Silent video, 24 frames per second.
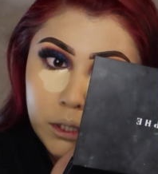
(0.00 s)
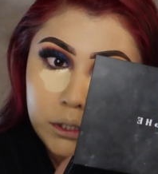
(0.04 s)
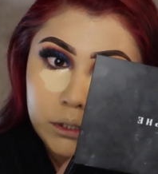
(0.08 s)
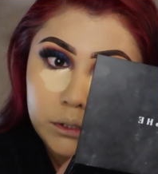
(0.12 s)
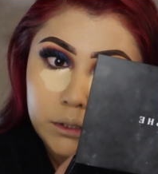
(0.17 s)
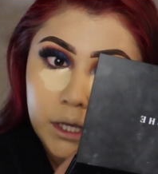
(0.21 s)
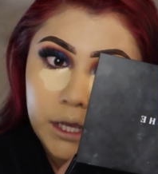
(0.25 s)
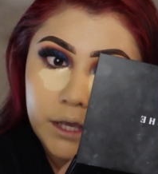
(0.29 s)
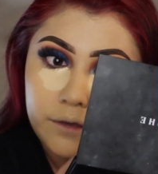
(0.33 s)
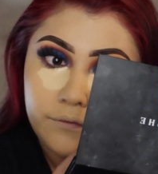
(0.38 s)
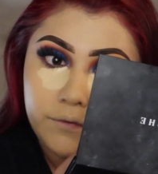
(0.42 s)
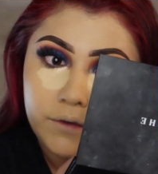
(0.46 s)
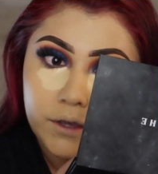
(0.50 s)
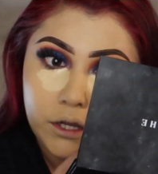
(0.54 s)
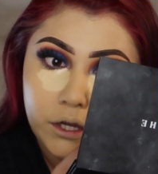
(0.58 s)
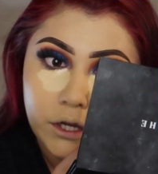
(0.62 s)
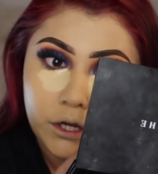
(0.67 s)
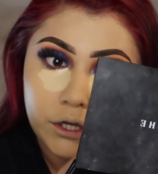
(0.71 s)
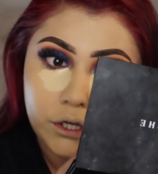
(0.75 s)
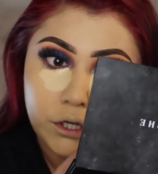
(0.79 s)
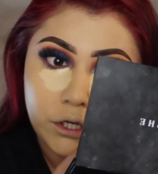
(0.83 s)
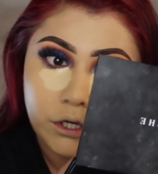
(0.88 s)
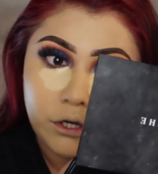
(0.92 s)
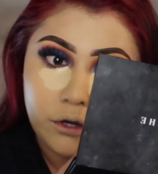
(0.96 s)
So I
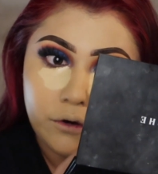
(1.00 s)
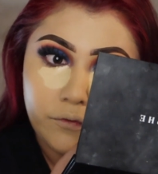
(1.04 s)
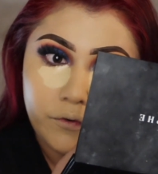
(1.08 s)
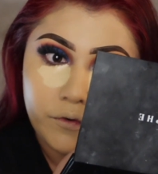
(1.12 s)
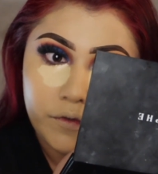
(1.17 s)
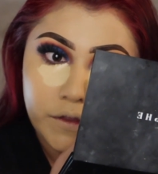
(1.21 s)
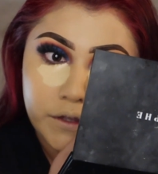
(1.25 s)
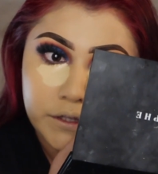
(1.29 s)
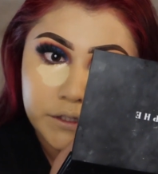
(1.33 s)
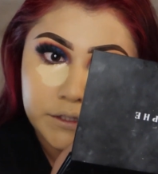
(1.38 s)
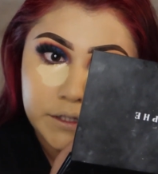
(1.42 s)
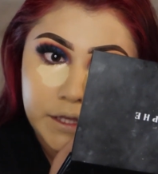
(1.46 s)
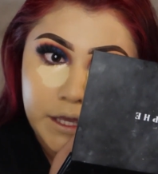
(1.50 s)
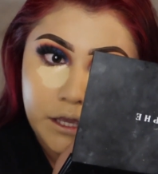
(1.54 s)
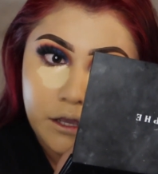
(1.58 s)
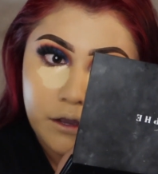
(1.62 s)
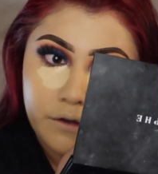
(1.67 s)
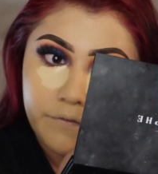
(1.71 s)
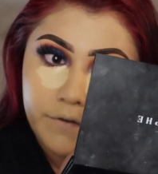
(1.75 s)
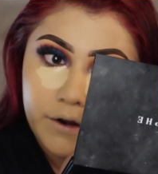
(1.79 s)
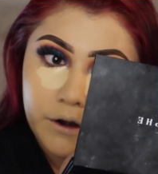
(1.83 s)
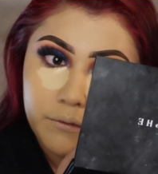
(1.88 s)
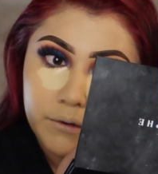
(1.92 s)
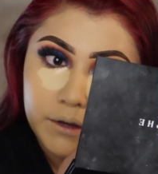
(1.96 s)
figured, you know, for the sake
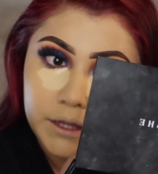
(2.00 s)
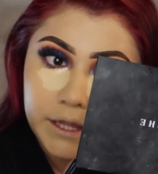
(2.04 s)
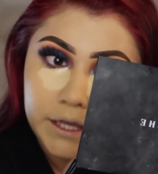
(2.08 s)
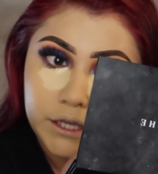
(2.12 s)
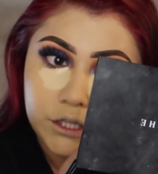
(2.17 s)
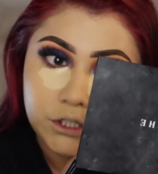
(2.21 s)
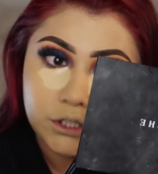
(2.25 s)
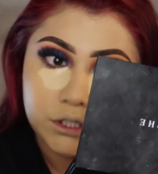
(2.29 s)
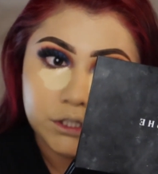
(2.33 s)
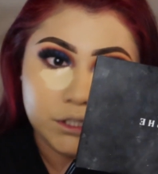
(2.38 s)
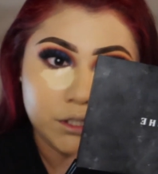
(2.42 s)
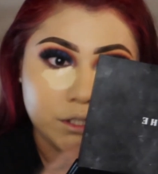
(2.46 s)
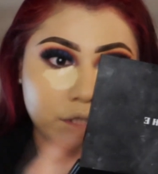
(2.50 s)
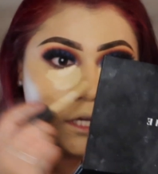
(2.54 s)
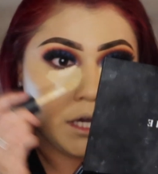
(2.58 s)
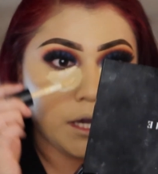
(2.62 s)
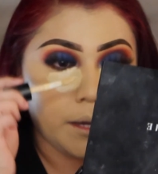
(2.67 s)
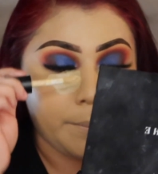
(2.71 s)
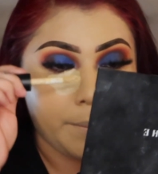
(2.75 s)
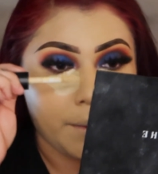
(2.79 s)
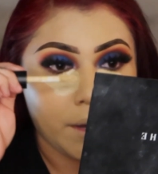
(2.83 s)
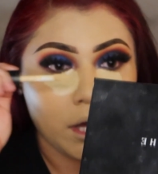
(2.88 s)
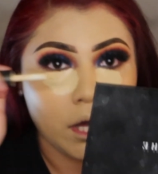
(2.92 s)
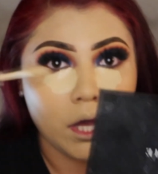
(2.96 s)
of our
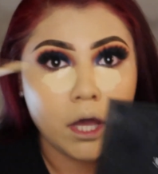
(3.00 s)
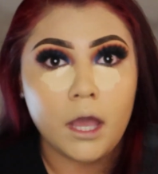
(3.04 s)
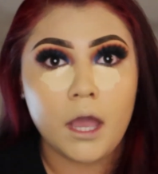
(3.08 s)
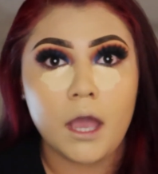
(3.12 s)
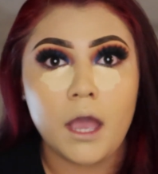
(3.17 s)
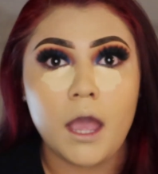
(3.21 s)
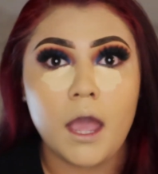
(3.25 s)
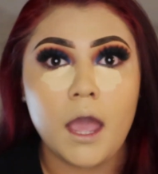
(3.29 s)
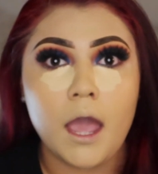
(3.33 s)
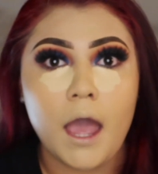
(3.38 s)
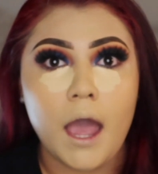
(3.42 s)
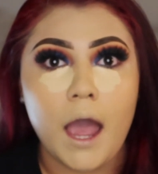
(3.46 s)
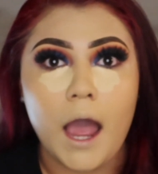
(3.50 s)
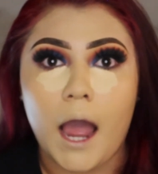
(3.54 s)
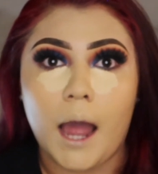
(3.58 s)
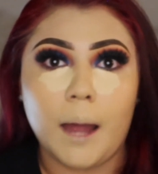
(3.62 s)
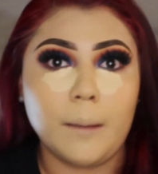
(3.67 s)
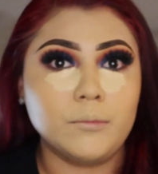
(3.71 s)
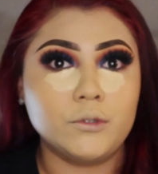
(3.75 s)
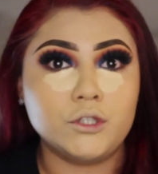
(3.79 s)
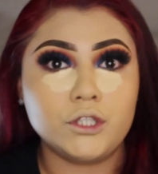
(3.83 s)
relationship, I'm